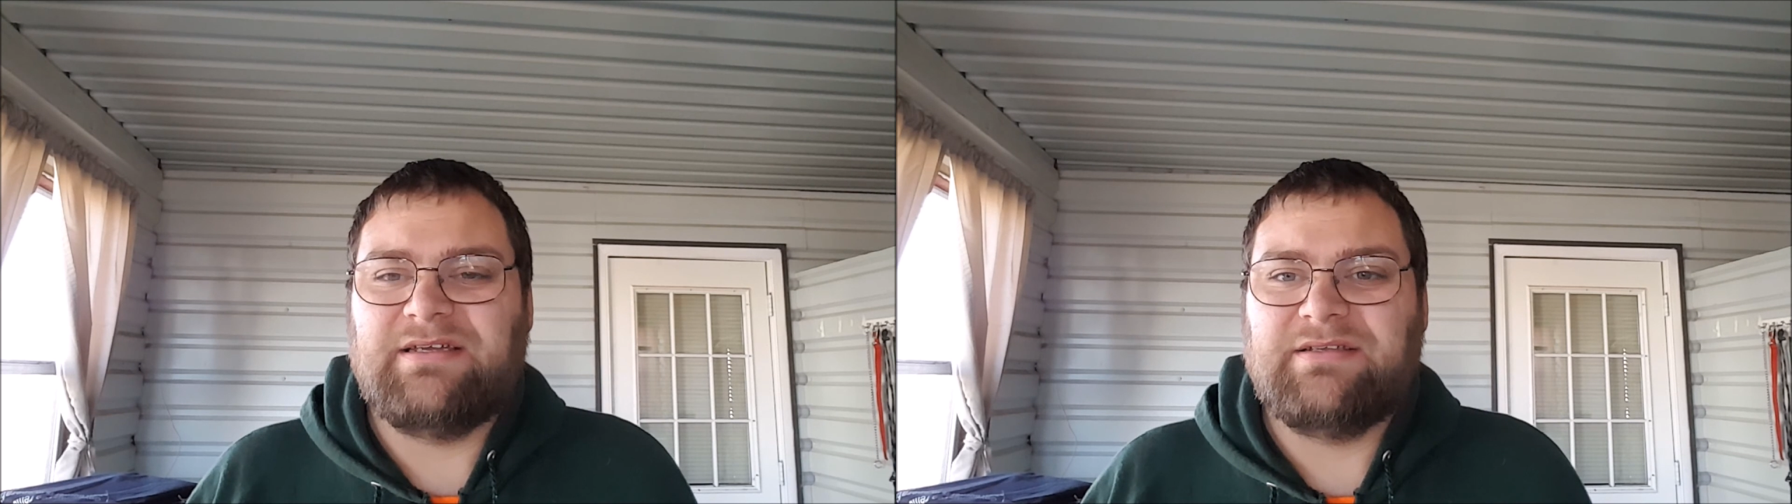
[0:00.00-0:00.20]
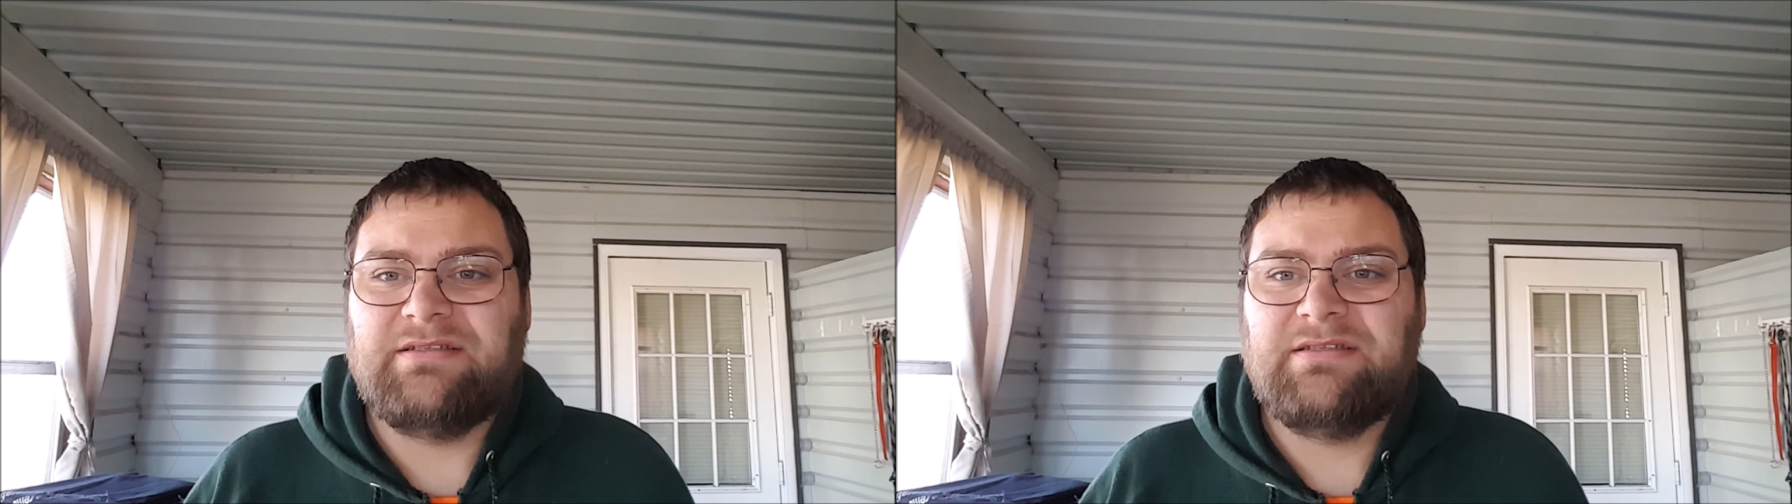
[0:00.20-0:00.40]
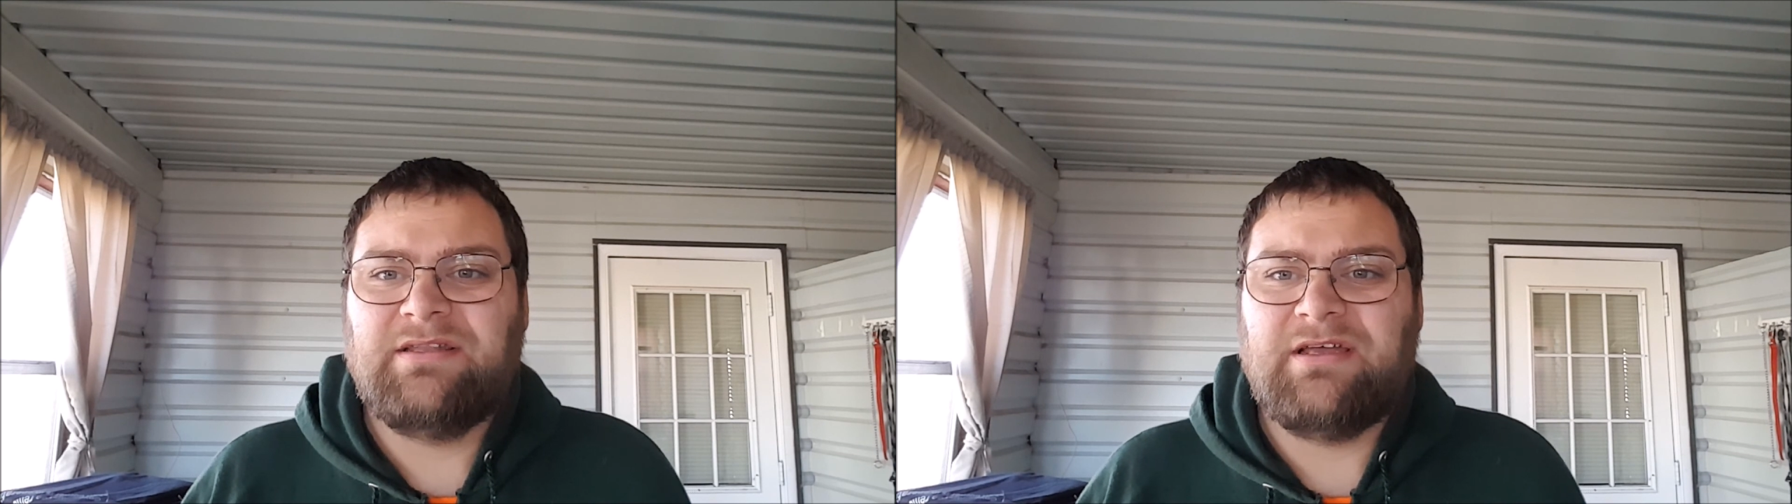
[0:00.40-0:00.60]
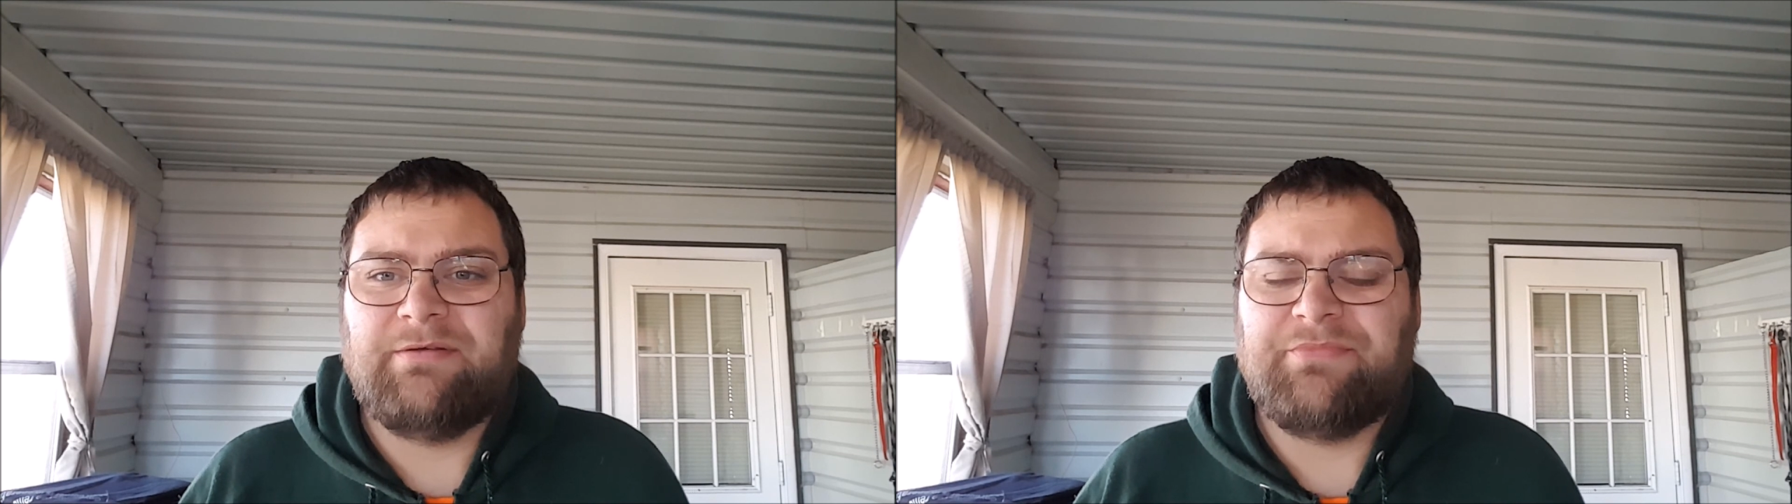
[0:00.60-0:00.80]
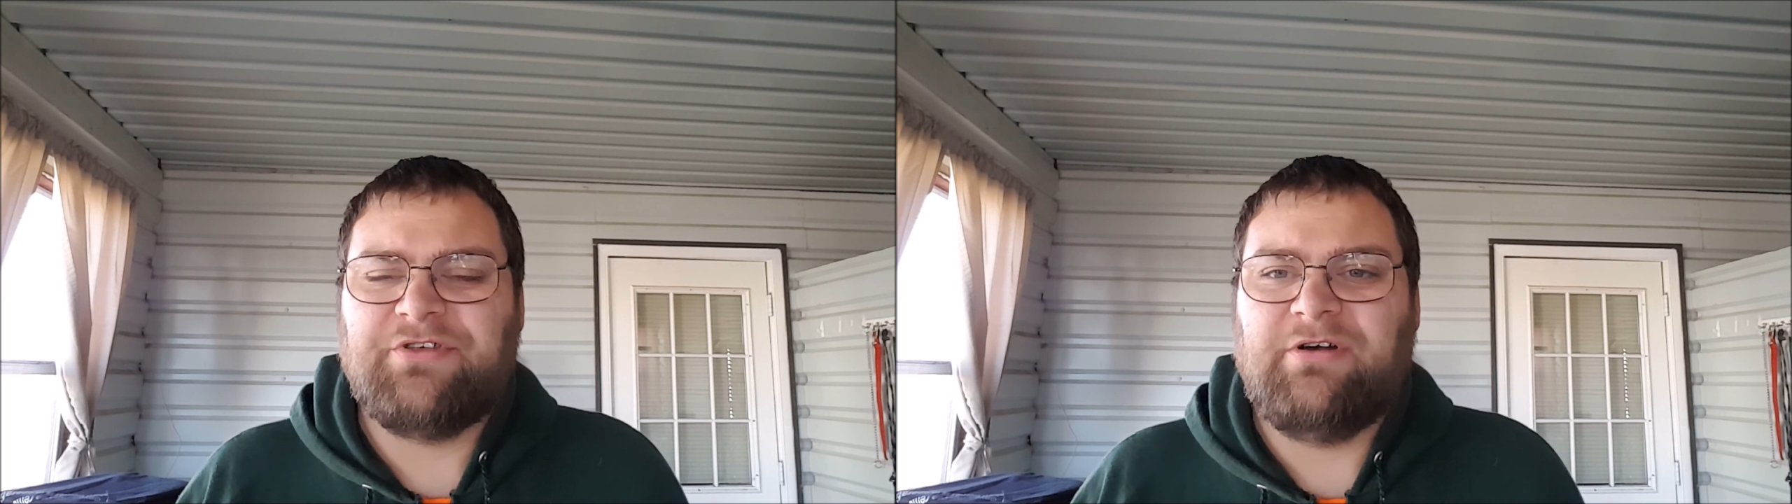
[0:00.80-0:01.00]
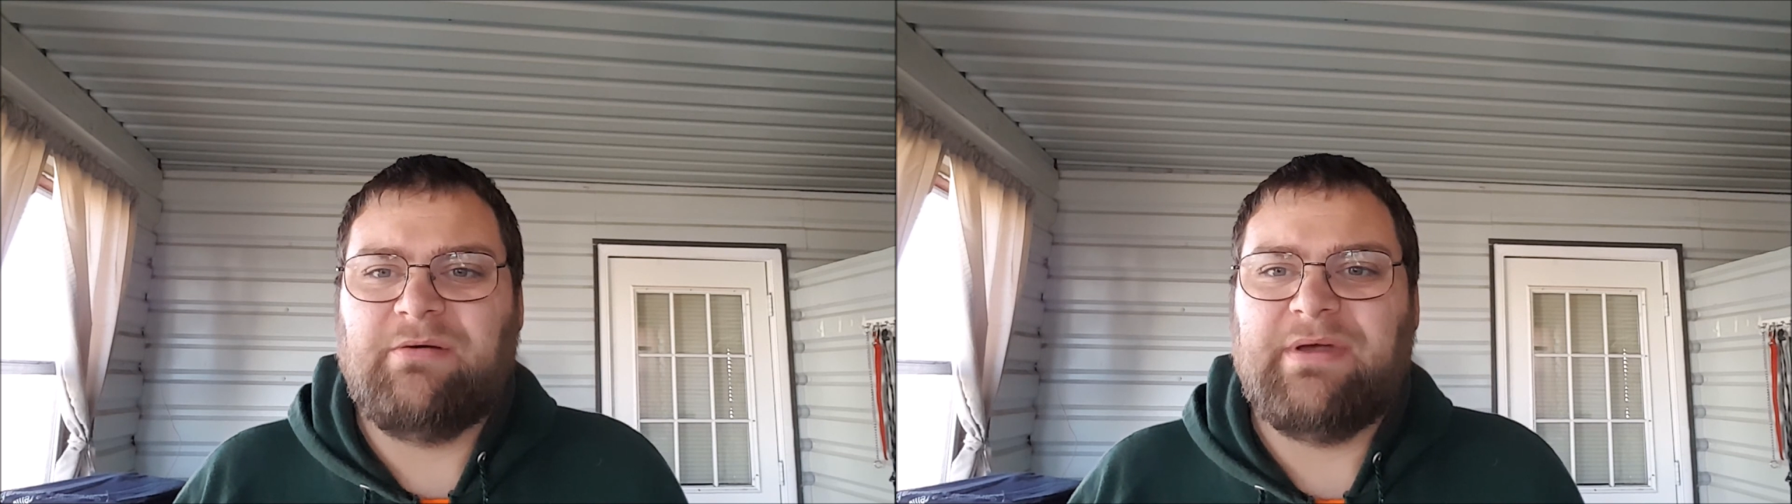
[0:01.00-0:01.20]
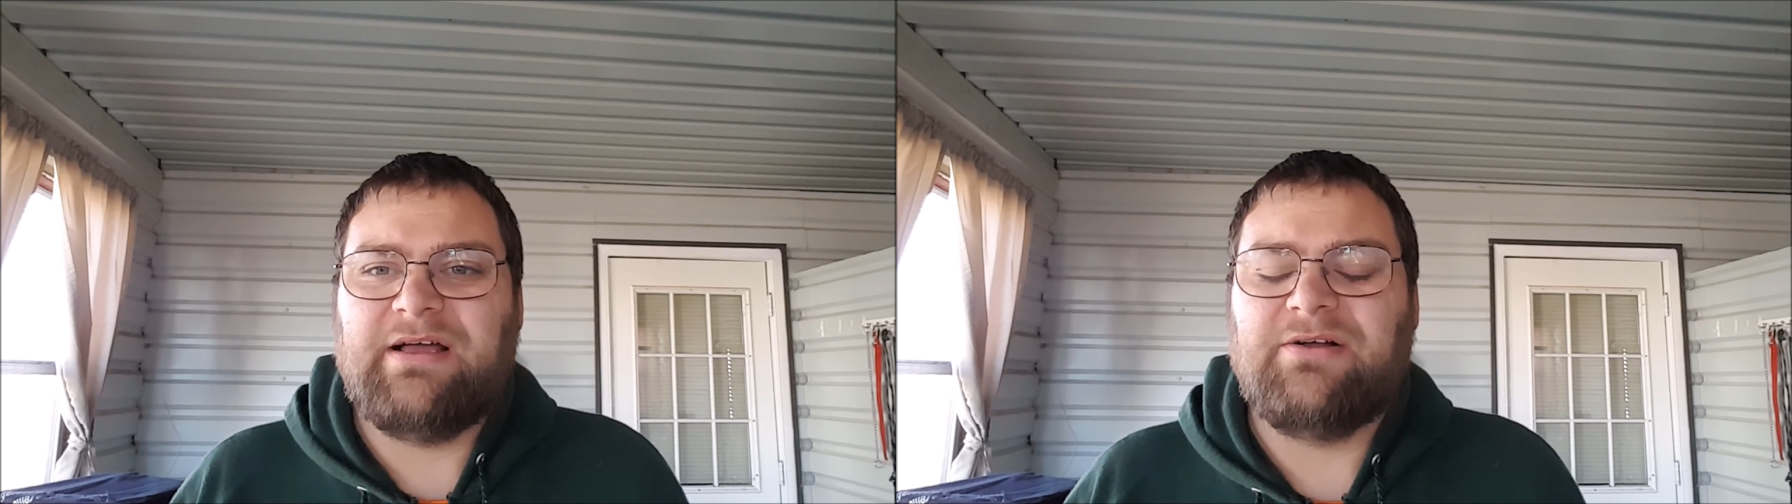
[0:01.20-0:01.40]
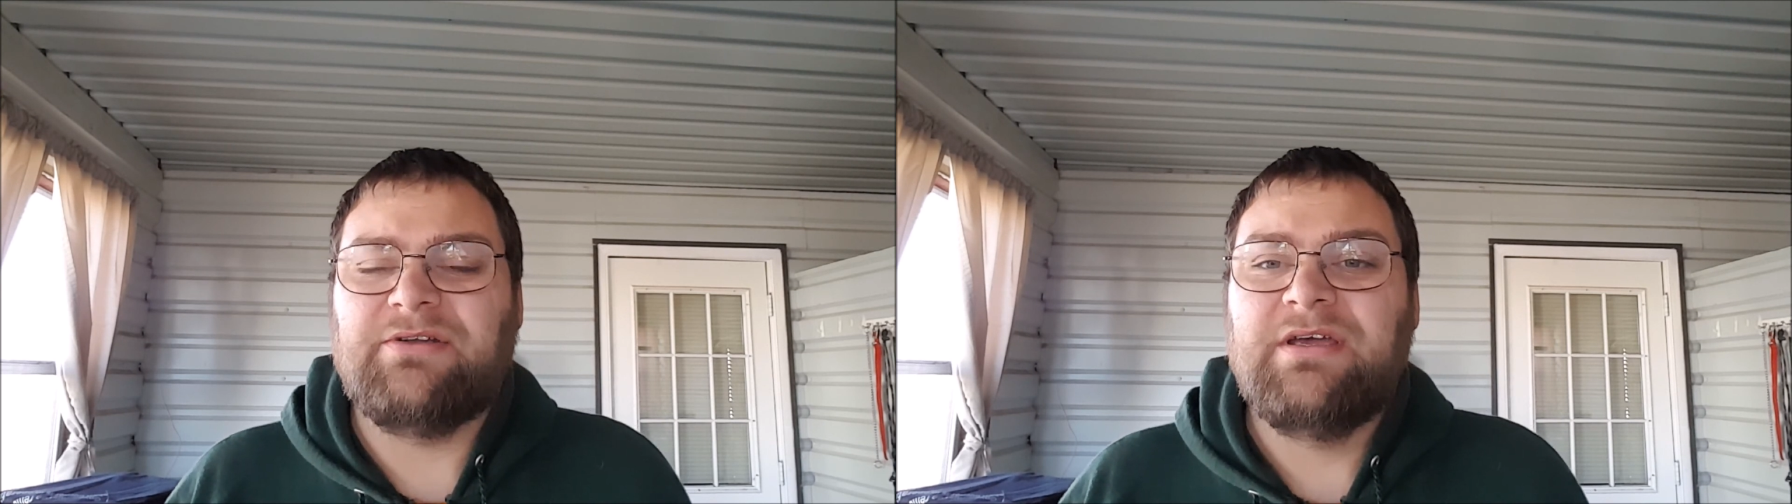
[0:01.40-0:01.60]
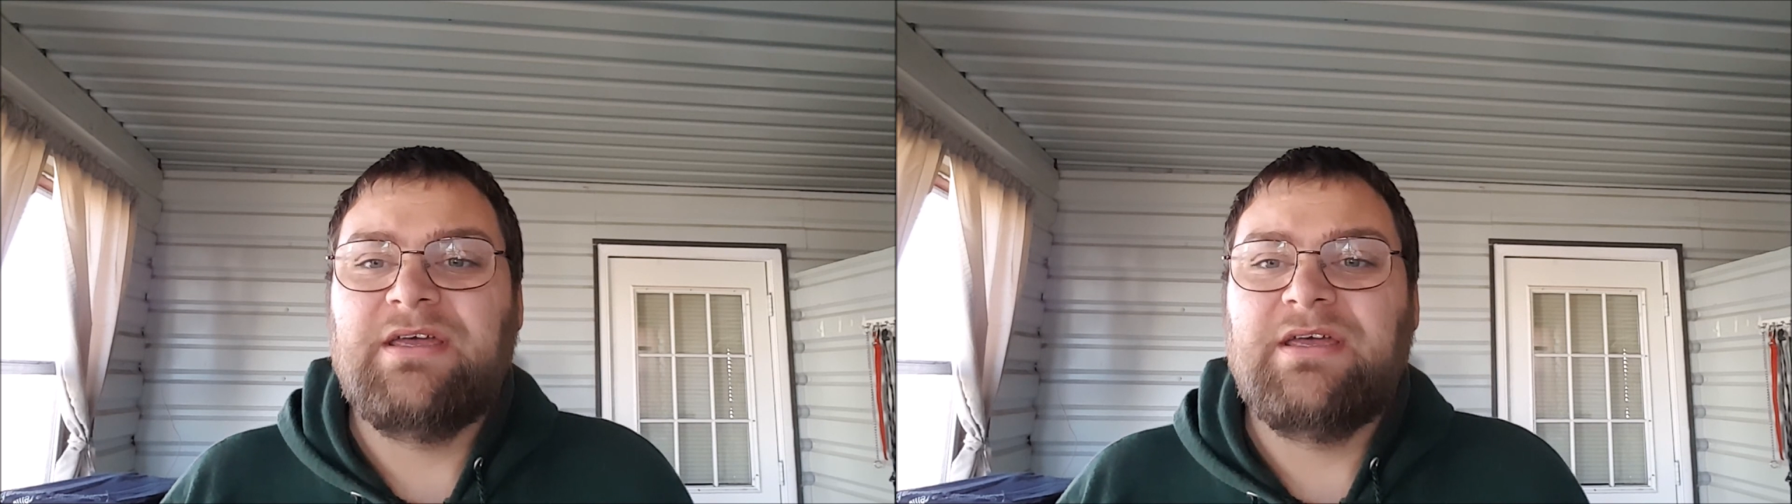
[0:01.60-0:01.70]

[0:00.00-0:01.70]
of thaw them out.